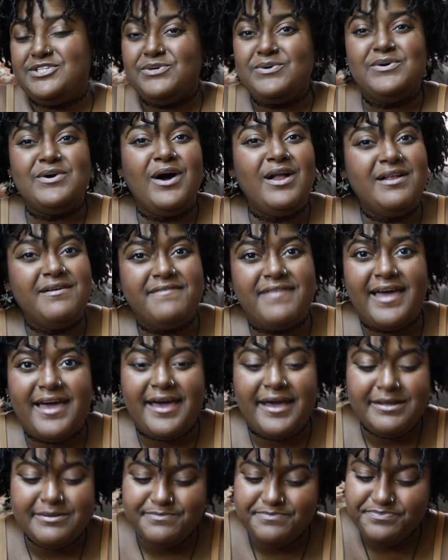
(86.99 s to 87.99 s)
doing all of
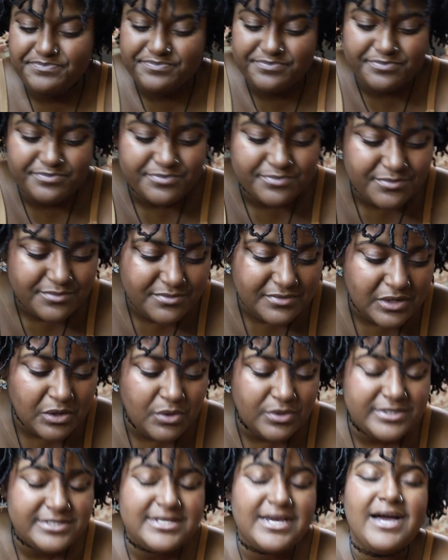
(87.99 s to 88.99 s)
that
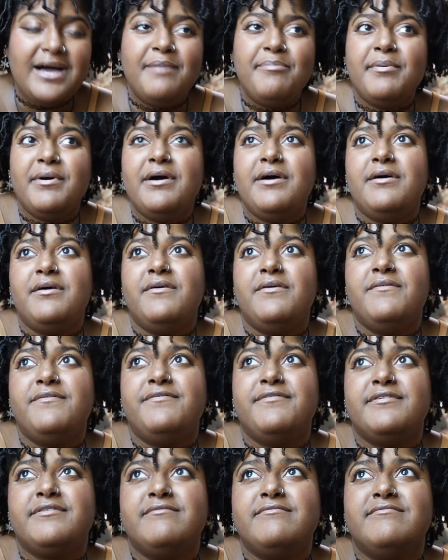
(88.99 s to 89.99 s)
on top of
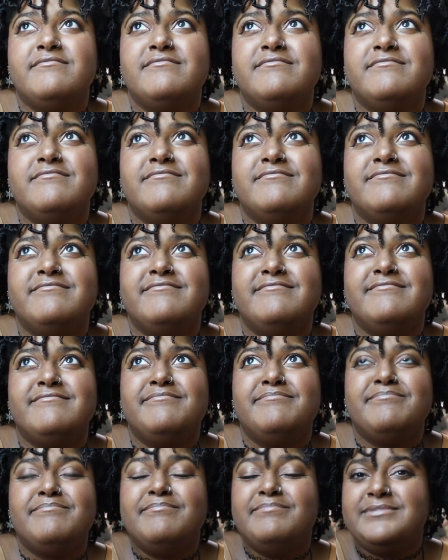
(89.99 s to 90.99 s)

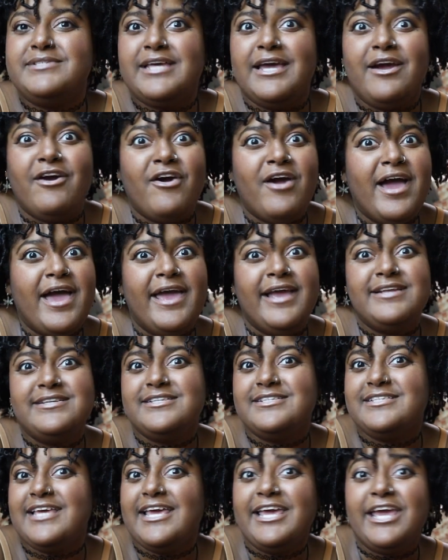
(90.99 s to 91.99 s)
trying
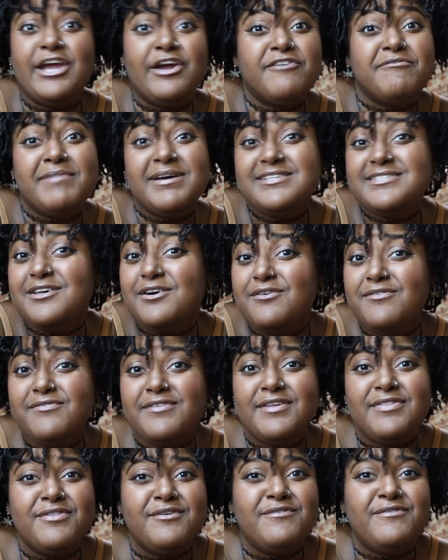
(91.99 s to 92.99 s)
to take care of myself
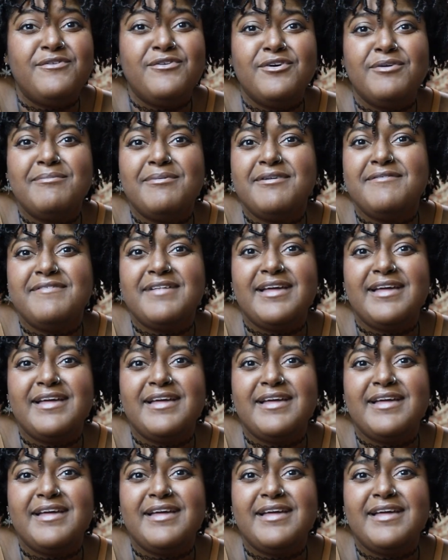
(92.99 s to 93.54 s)
in the form of